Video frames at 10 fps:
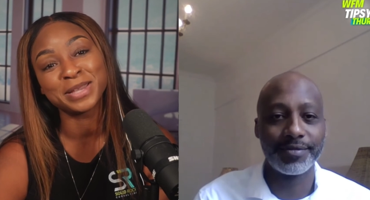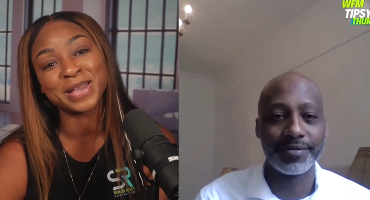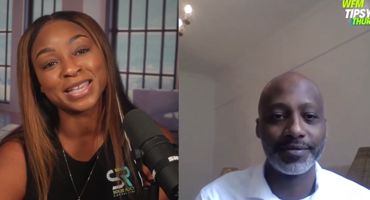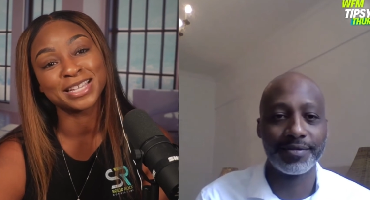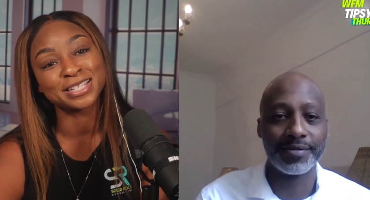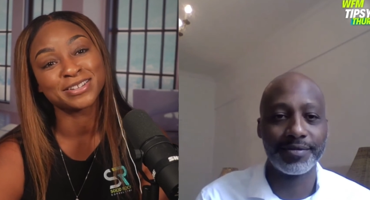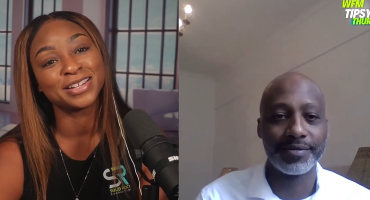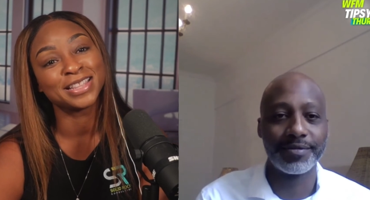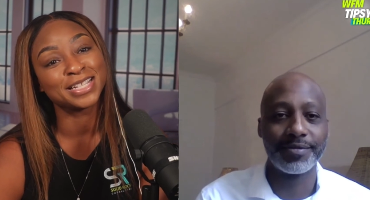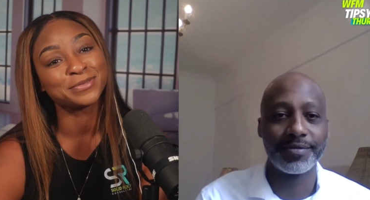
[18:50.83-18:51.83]
Speaker 1: my guest
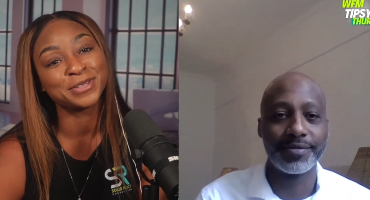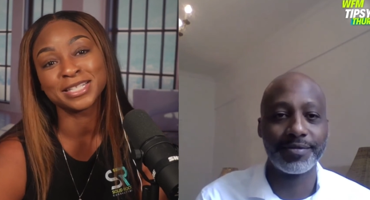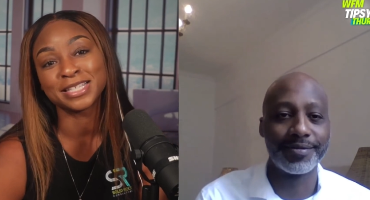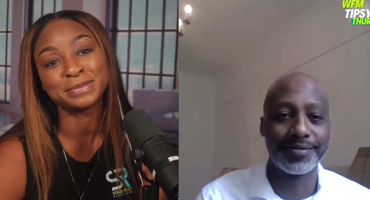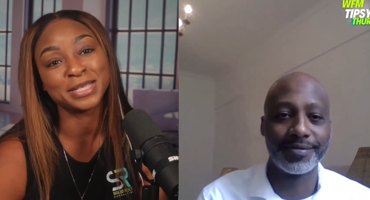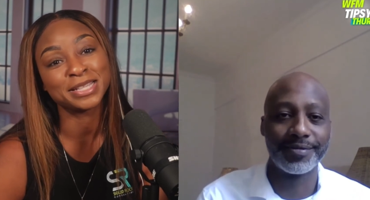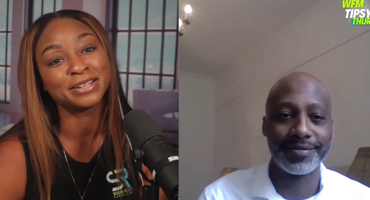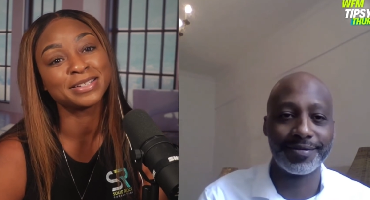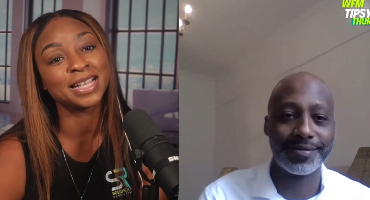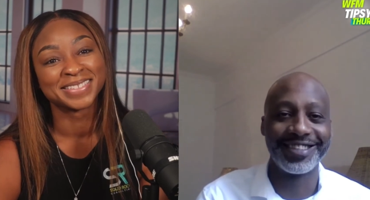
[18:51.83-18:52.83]
on this week's Tipsy
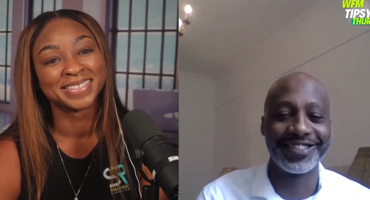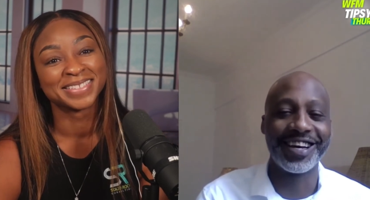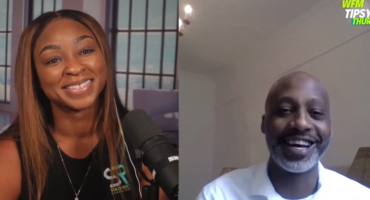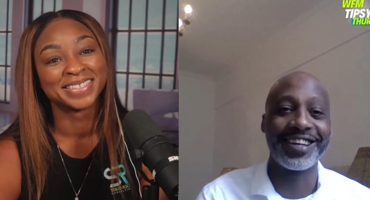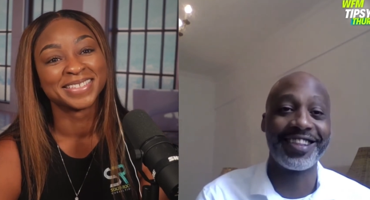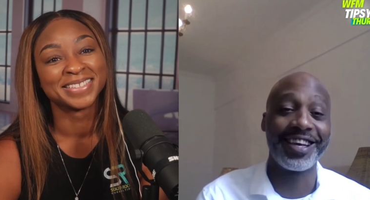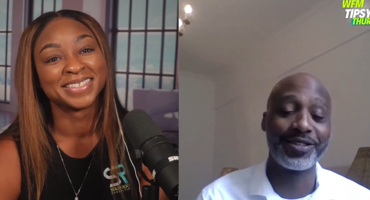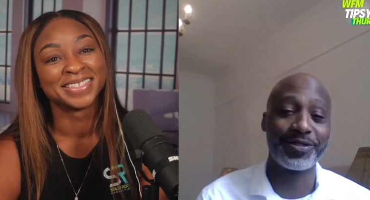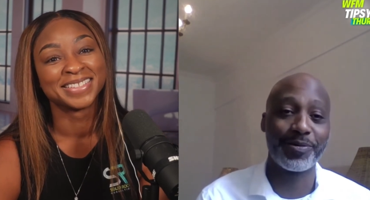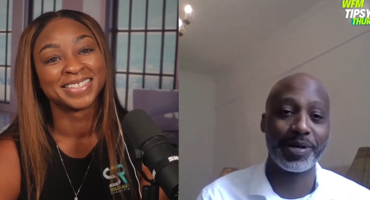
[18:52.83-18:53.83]
Thursdays.
Speaker 2: You got
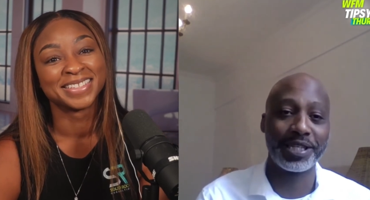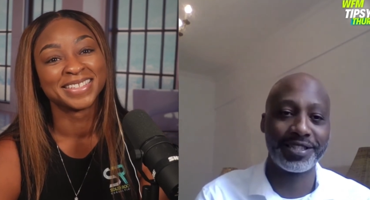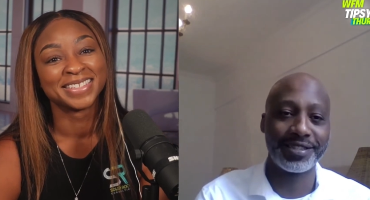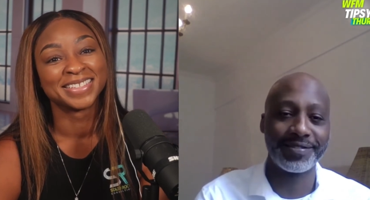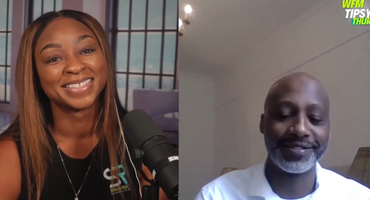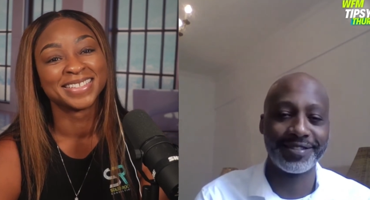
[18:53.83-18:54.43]
it. Thank you so much.